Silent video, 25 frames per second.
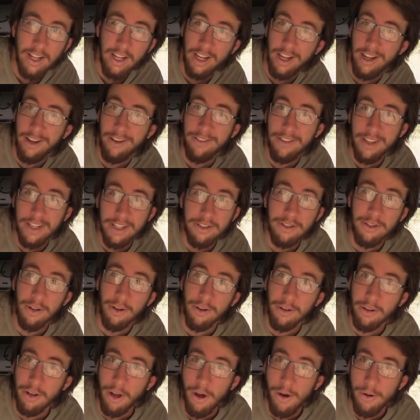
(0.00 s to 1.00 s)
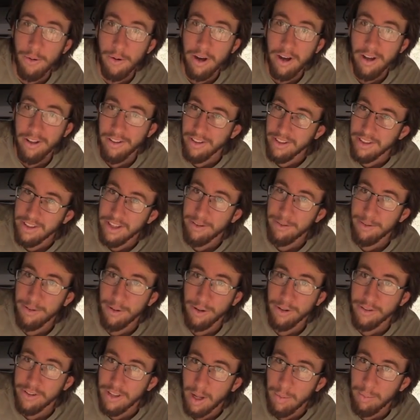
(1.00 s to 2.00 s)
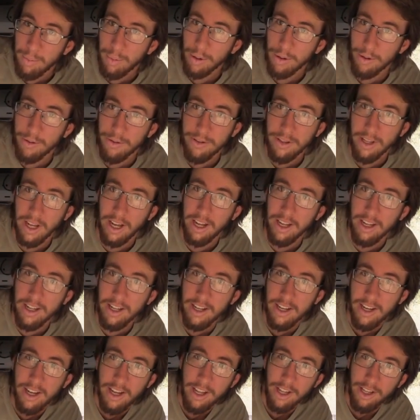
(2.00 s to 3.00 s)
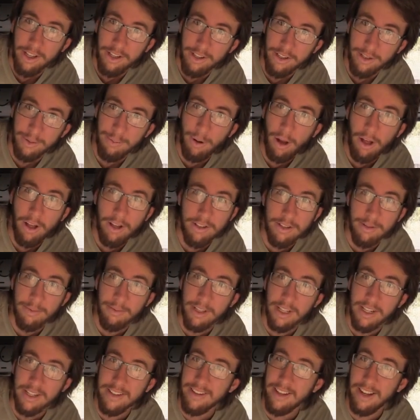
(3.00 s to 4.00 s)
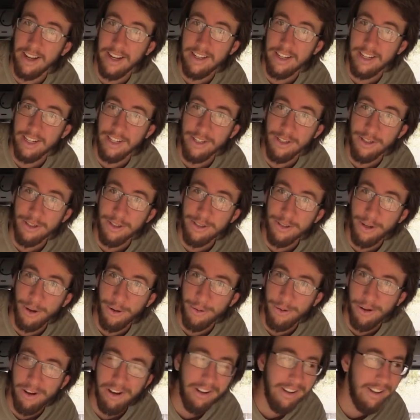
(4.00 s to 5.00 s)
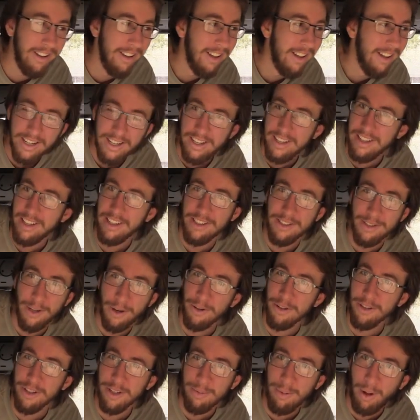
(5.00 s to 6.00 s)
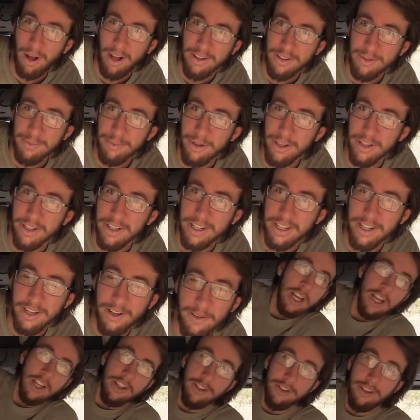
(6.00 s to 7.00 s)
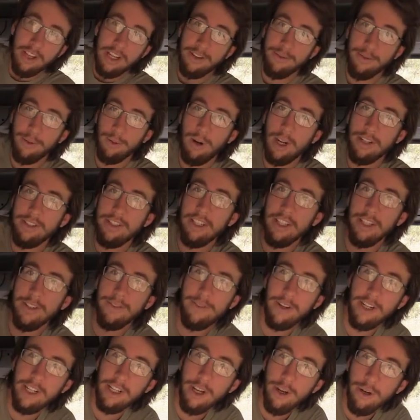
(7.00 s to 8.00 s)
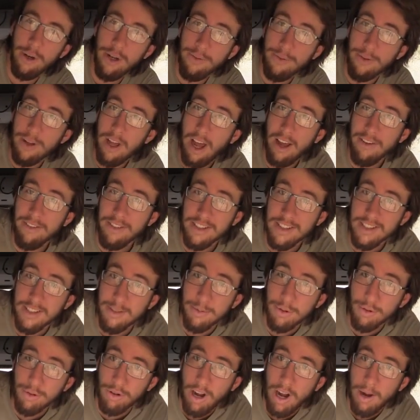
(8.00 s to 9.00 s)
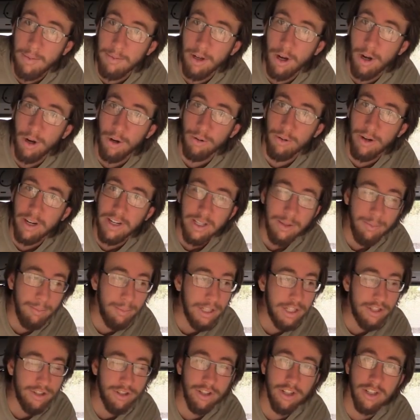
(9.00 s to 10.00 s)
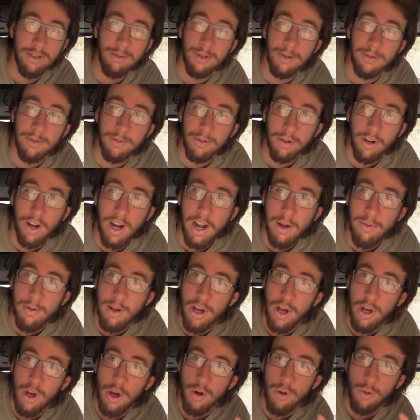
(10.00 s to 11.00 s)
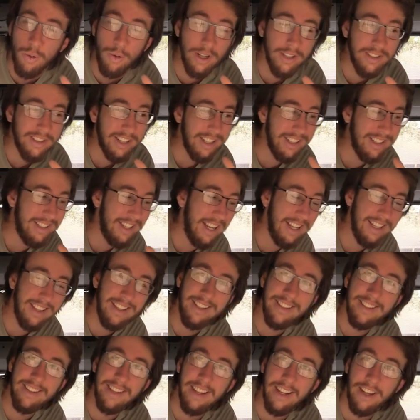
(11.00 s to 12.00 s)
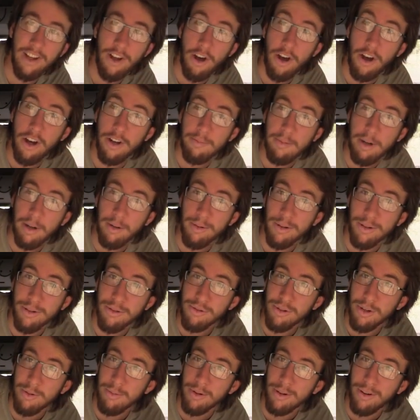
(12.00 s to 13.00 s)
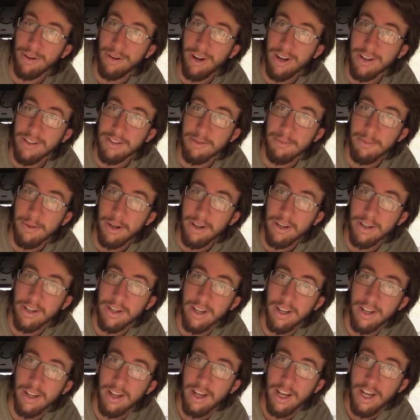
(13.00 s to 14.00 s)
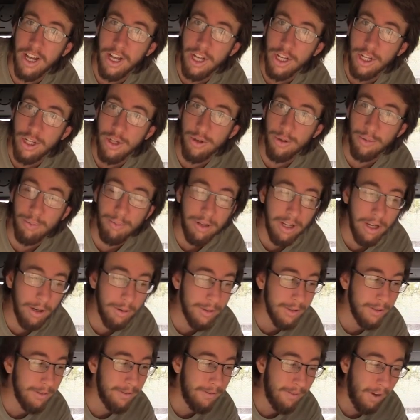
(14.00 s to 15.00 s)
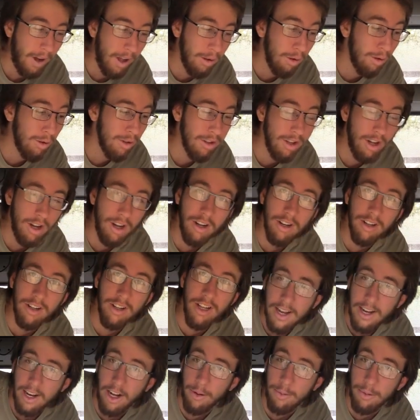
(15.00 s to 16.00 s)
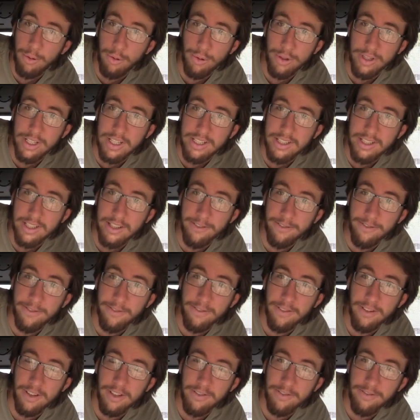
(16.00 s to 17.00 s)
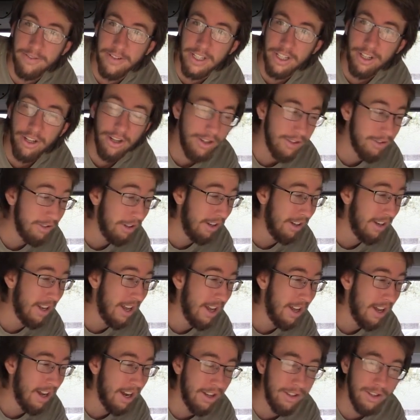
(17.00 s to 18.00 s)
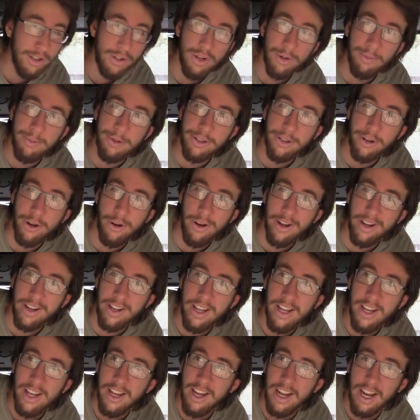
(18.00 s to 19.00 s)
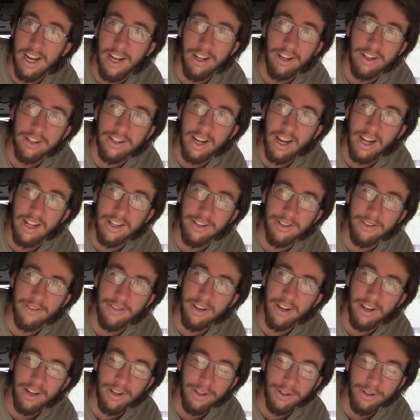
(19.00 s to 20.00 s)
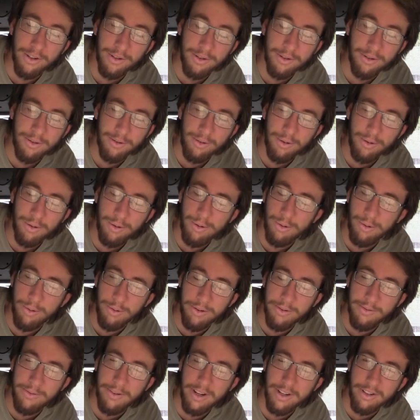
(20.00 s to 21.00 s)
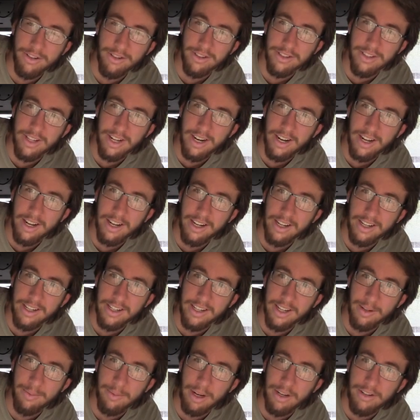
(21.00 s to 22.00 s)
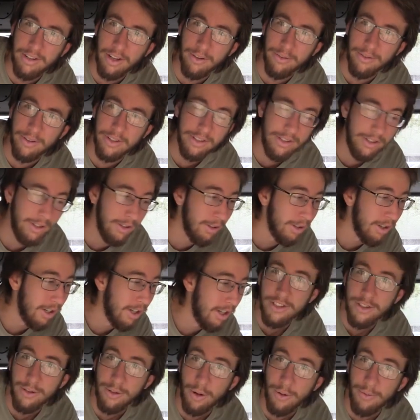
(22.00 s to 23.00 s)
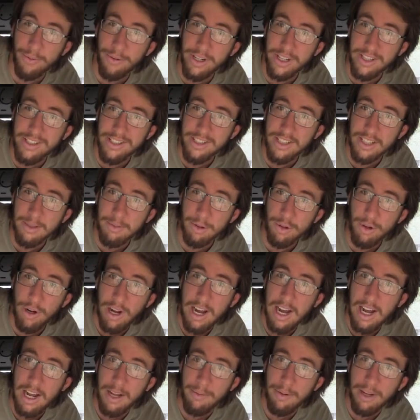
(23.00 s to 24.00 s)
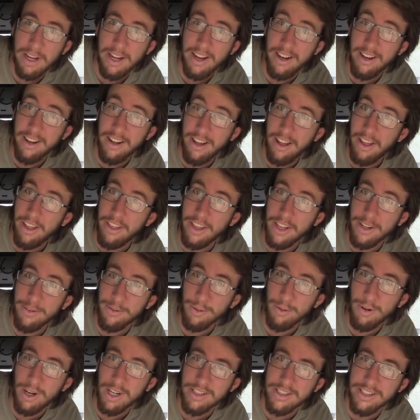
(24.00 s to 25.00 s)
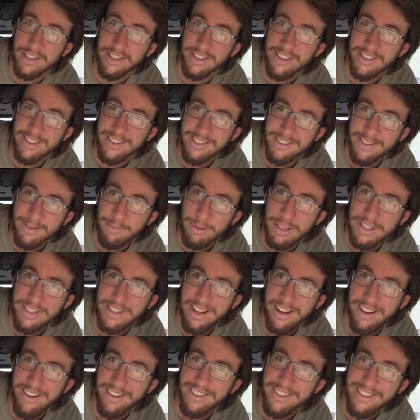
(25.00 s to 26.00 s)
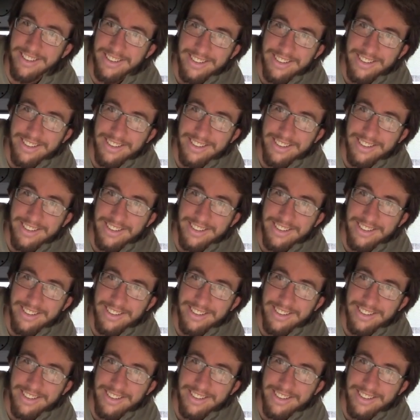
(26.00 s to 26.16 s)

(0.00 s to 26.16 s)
If things don't go well, then of course that proves that there's probably some things that I didn't do so well, and that's totally a possibility. So thanks for watching this video. If you haven't subscribed already, be sure to subscribe. Once I take this thing on my road trip across America, you'll be able to follow along, and I'll be releasing videos on how the trip is going and all kinds of cool adventures that I get myself into. So don't forget to subscribe, and thanks for watching. Peace out.